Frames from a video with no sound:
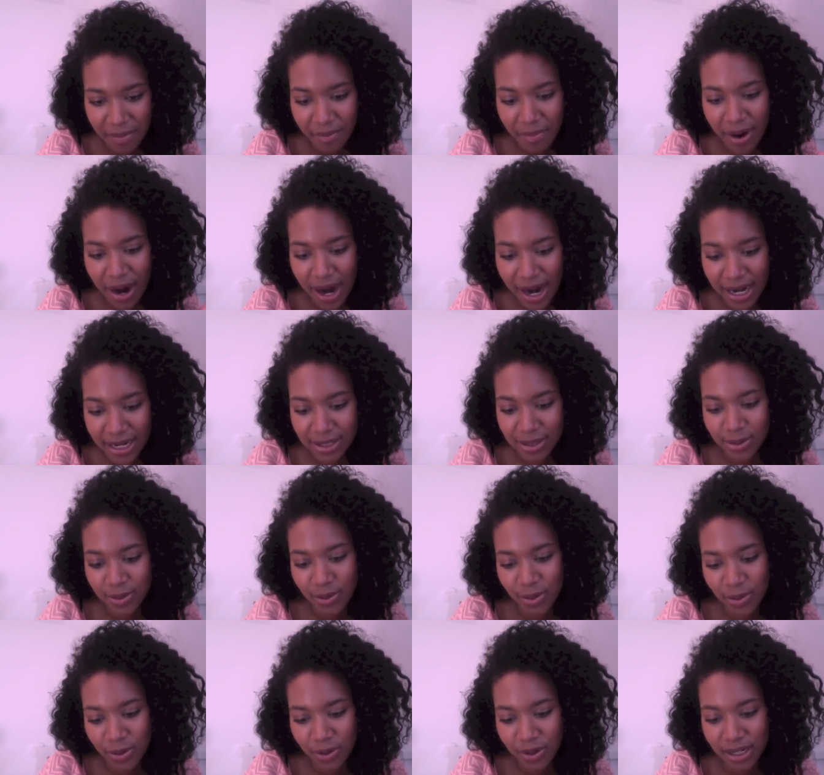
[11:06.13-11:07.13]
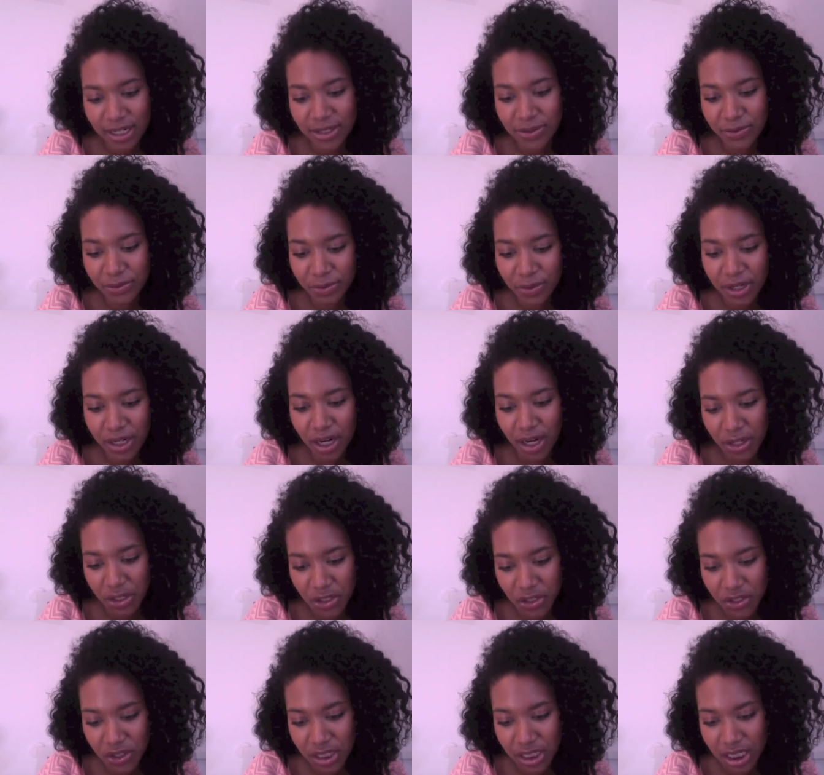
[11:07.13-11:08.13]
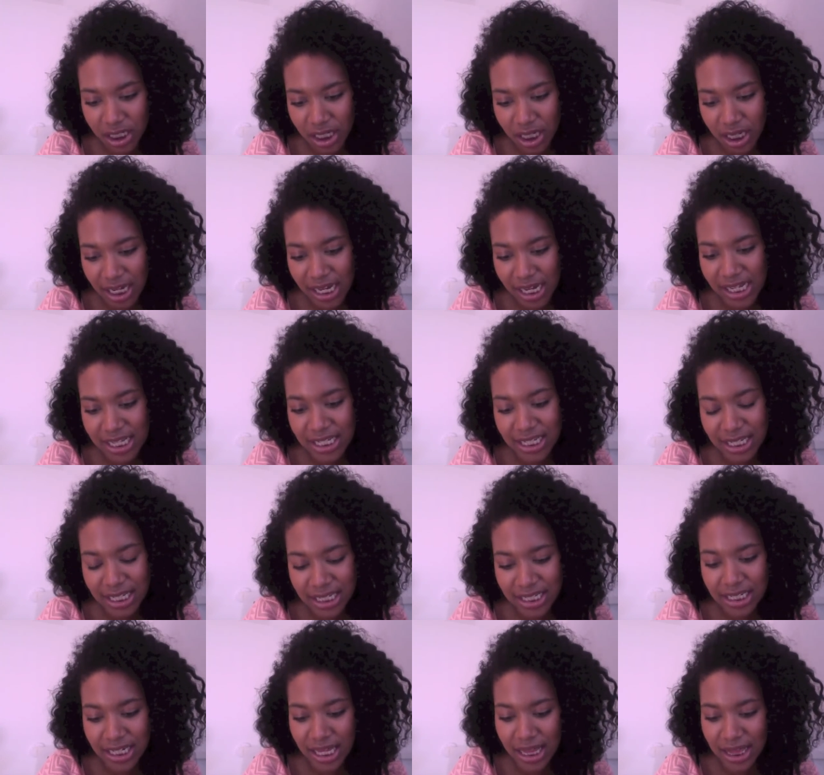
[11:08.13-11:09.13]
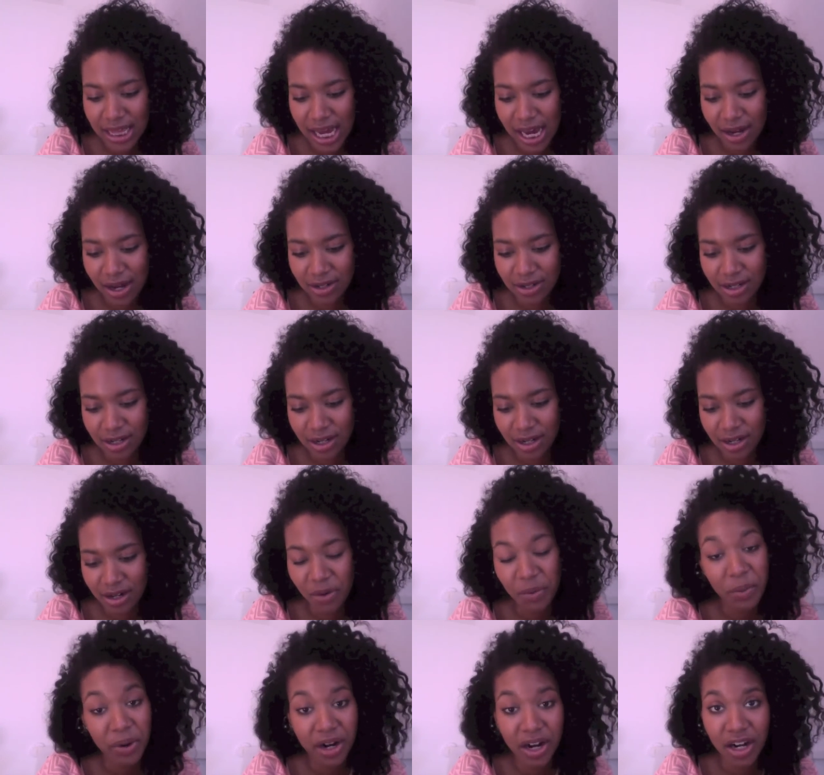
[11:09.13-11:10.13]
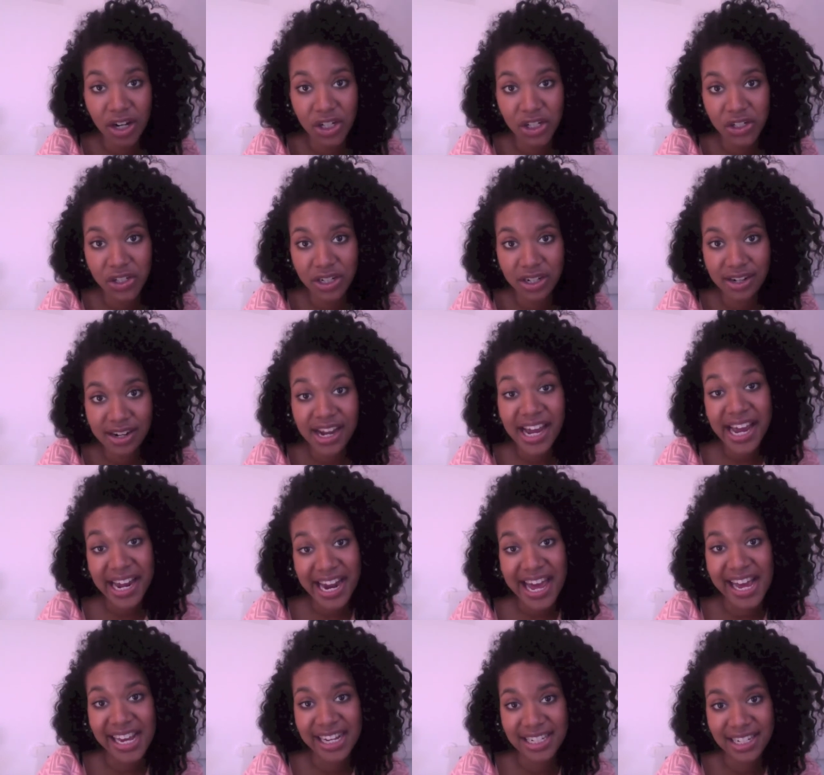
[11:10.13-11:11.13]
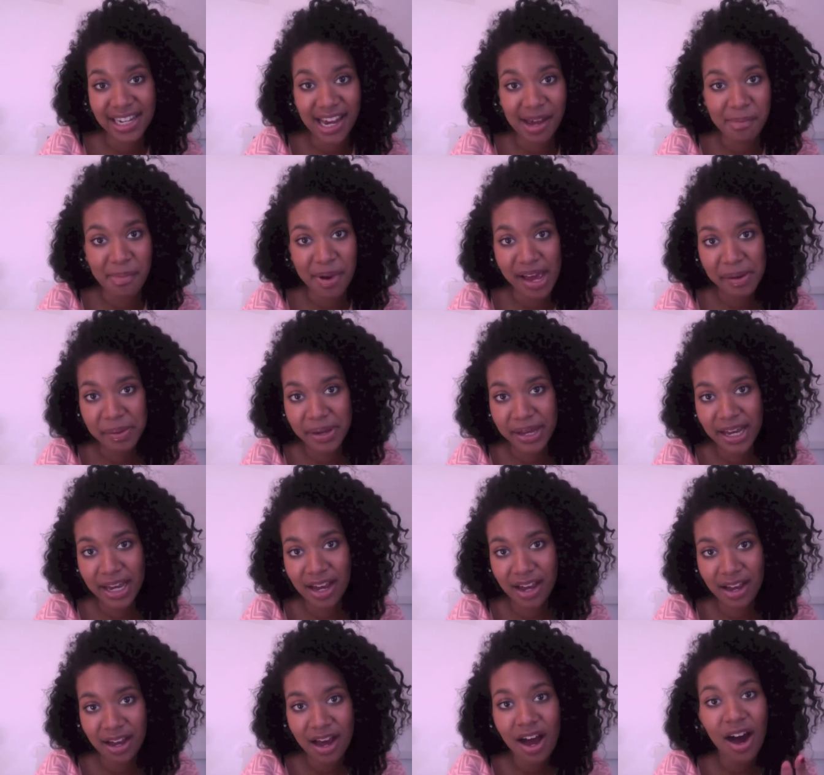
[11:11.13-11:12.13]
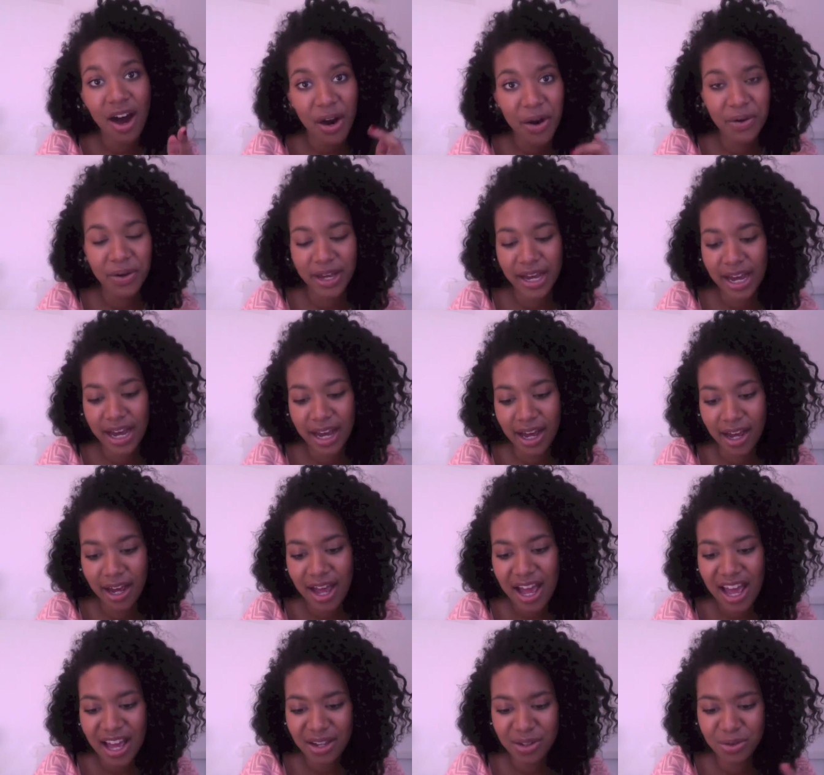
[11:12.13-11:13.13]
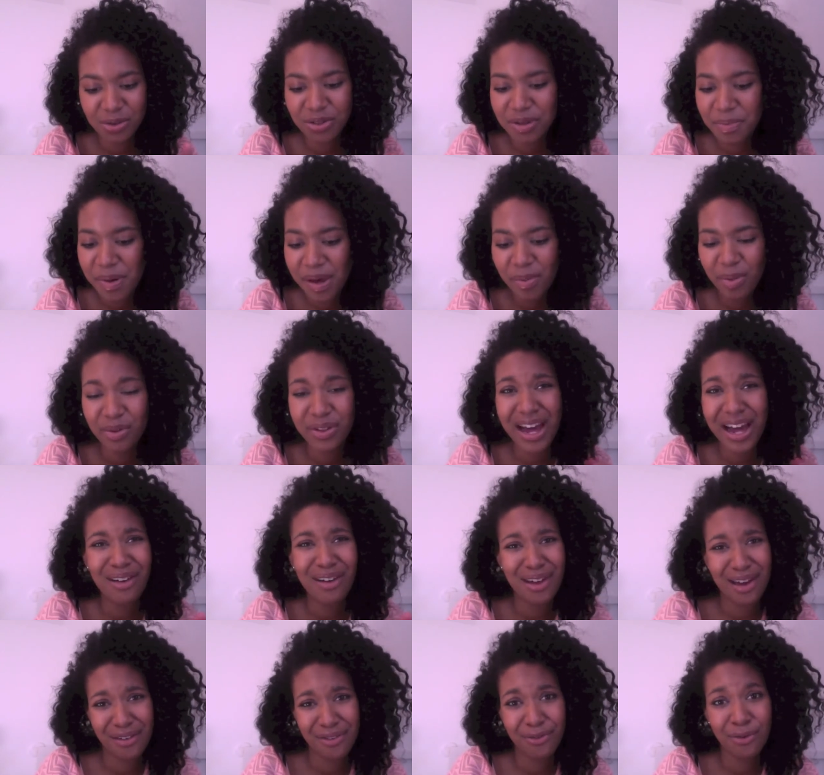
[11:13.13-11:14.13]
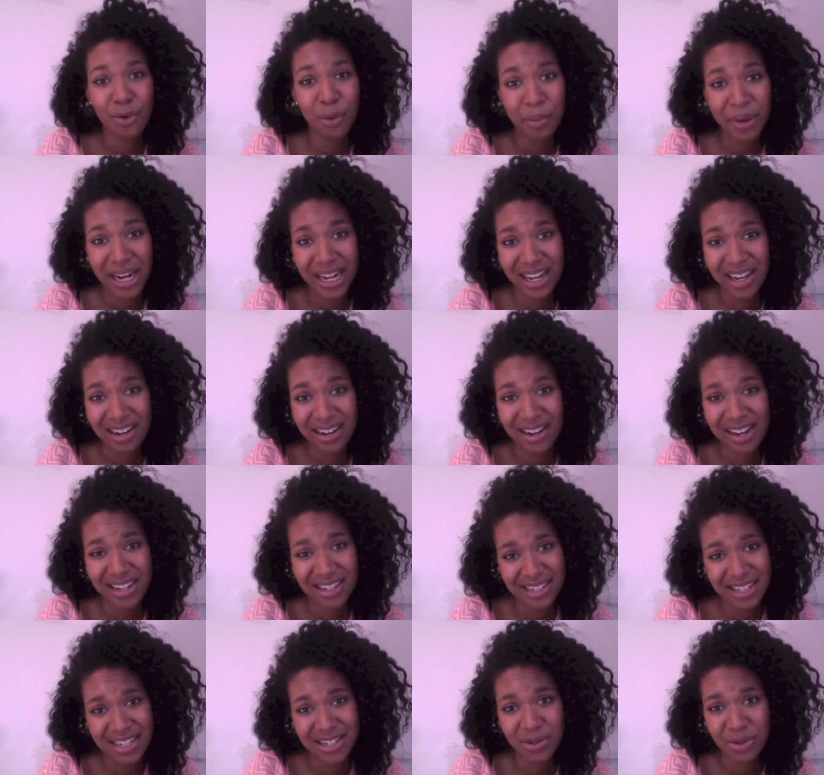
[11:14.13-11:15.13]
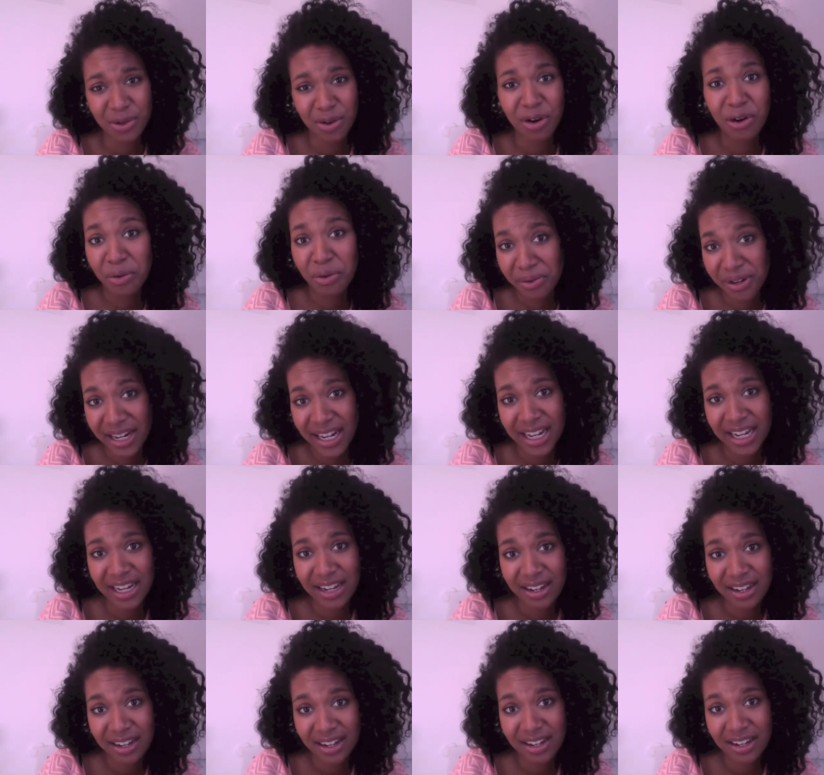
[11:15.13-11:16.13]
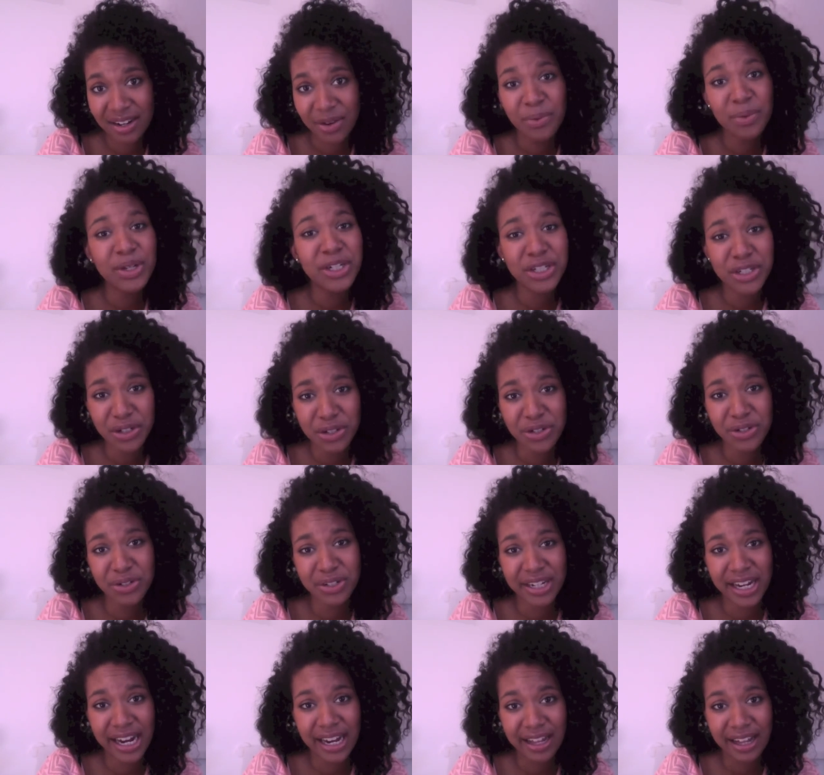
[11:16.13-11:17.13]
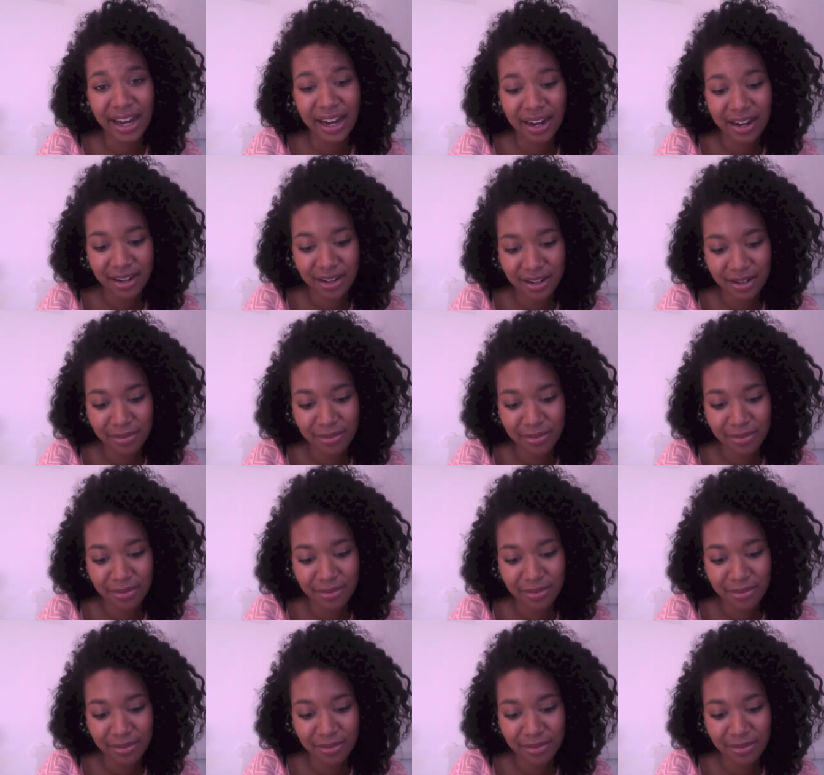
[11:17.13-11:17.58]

My high score is 316,118, baby. Oh yeah. And to all the people that have like 4 million as their score, really? What did you do to get that?